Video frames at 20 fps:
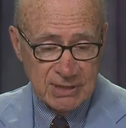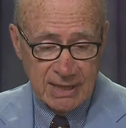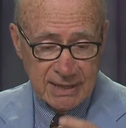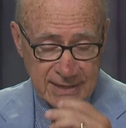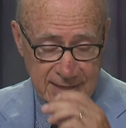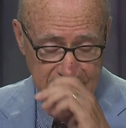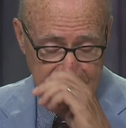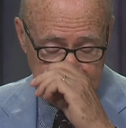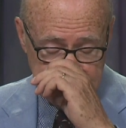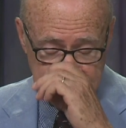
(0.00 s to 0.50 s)

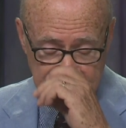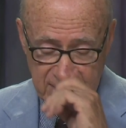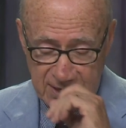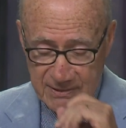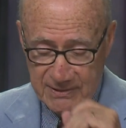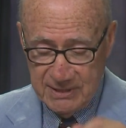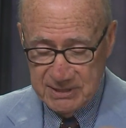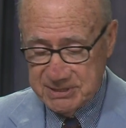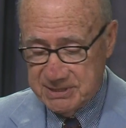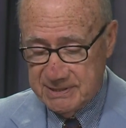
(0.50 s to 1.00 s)
at the start of
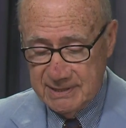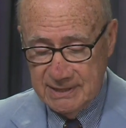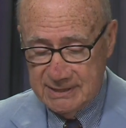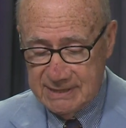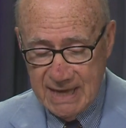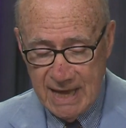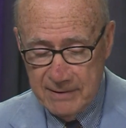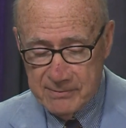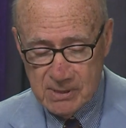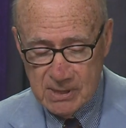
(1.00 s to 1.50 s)
this, the
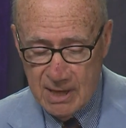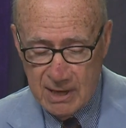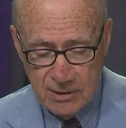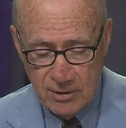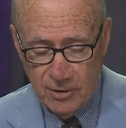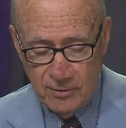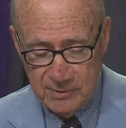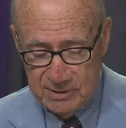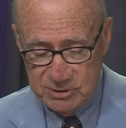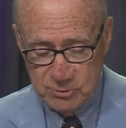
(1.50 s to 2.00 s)
time clock
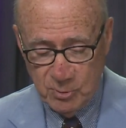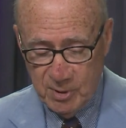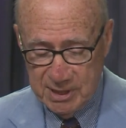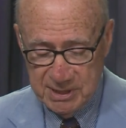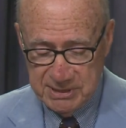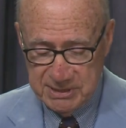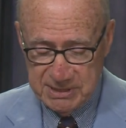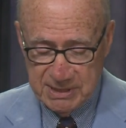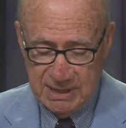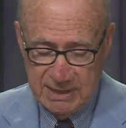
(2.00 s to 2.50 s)
always
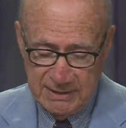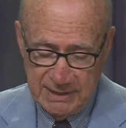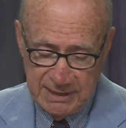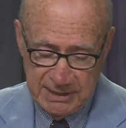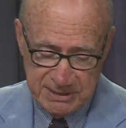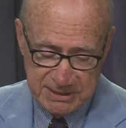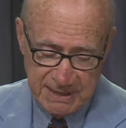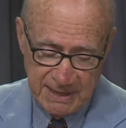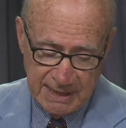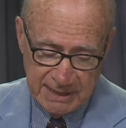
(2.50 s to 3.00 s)
wins in
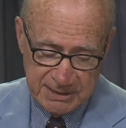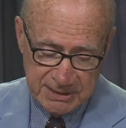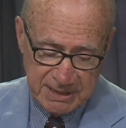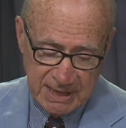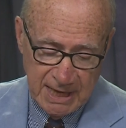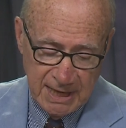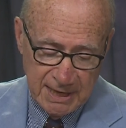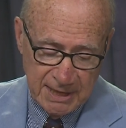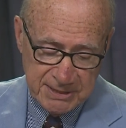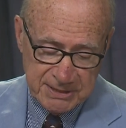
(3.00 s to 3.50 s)
these things,
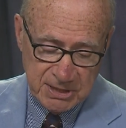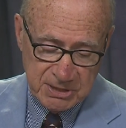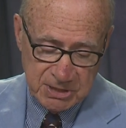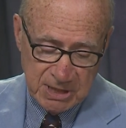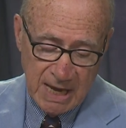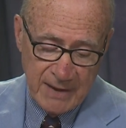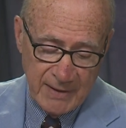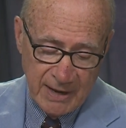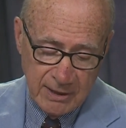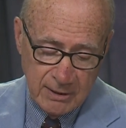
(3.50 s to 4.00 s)
and it's a
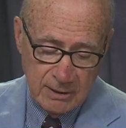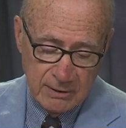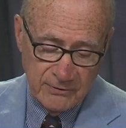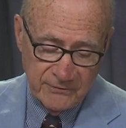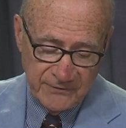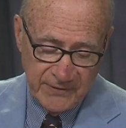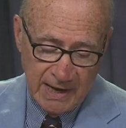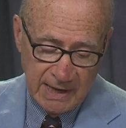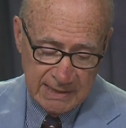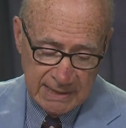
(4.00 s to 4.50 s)
shame I couldn't
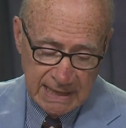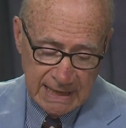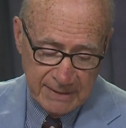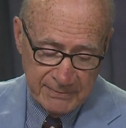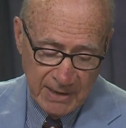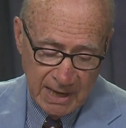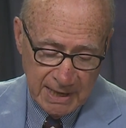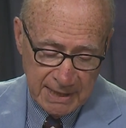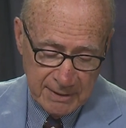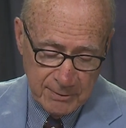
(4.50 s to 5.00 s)
find
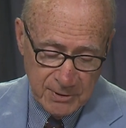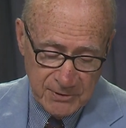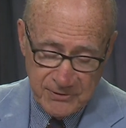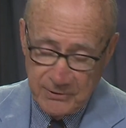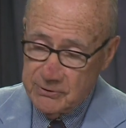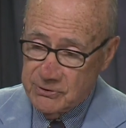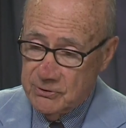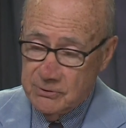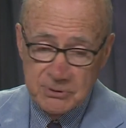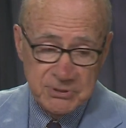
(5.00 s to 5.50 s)
anybody with
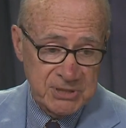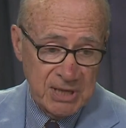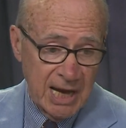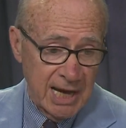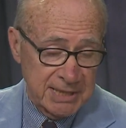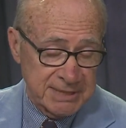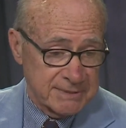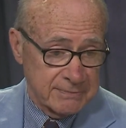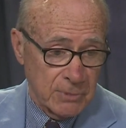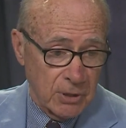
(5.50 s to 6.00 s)

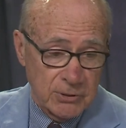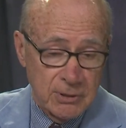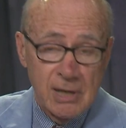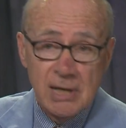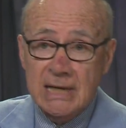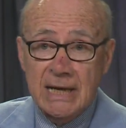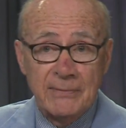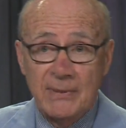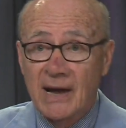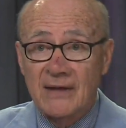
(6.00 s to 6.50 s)
enthusiasm to
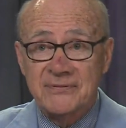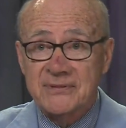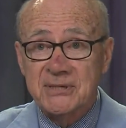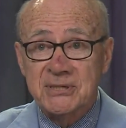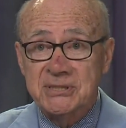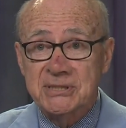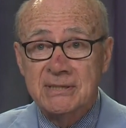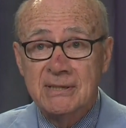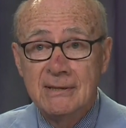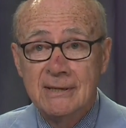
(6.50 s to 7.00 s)
talk about
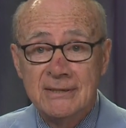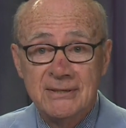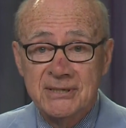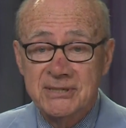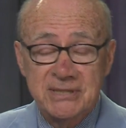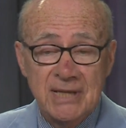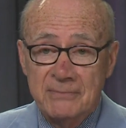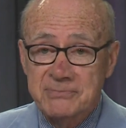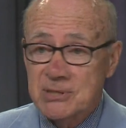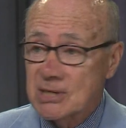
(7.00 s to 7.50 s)
the
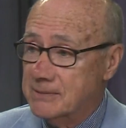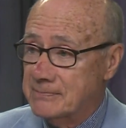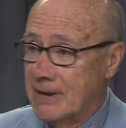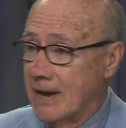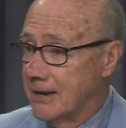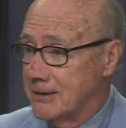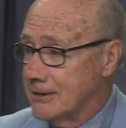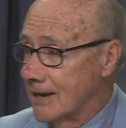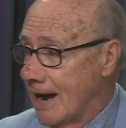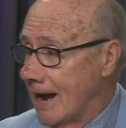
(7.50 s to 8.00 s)
subject
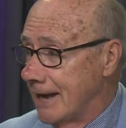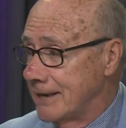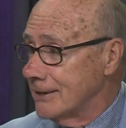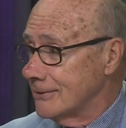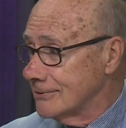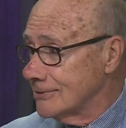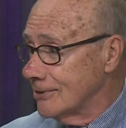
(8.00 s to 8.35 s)
matter. I don't